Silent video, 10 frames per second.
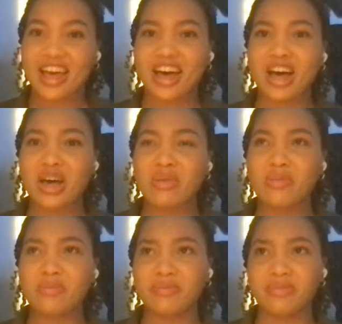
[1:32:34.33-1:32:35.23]

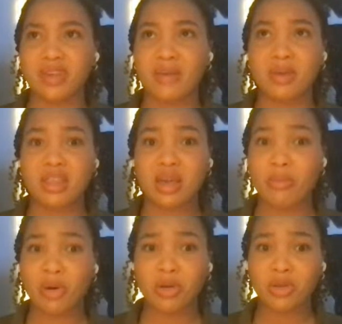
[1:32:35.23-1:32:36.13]
Um, I mean, they
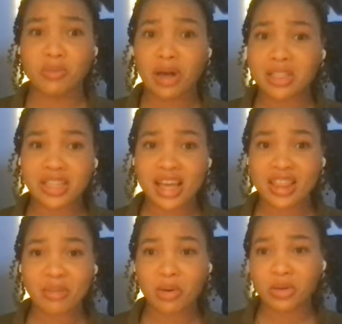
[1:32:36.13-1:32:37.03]
both bust net
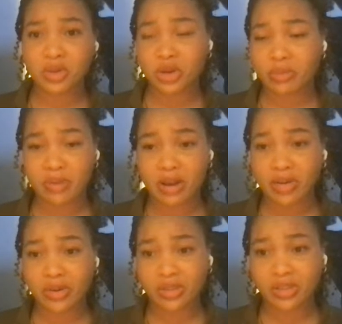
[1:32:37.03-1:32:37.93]
and they both score bare
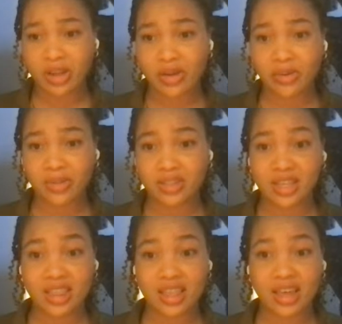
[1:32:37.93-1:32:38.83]
goals. So I would
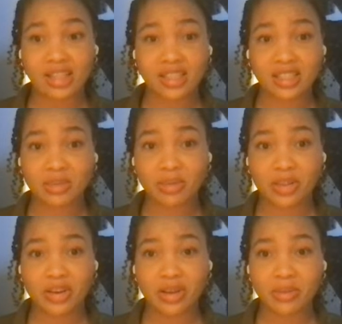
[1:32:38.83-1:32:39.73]
say that that's a
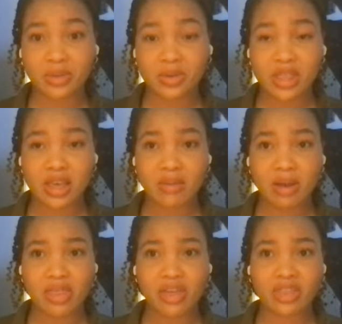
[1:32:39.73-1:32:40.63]
similarity between
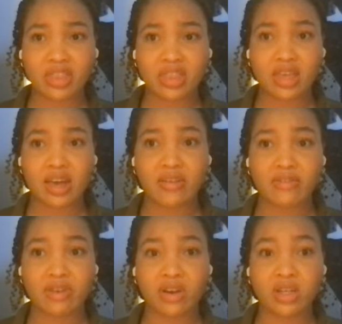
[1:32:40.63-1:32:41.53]
them. I think that they
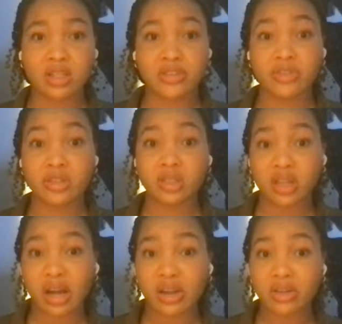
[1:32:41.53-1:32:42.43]
have very different
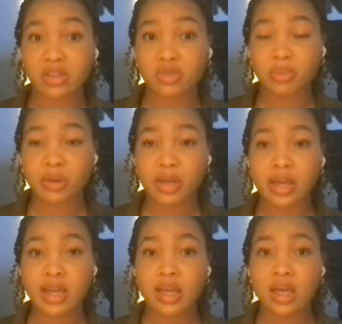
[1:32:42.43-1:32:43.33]
styles of
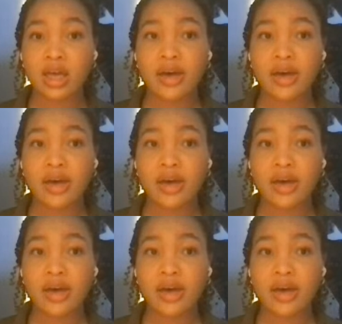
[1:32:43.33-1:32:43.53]
play.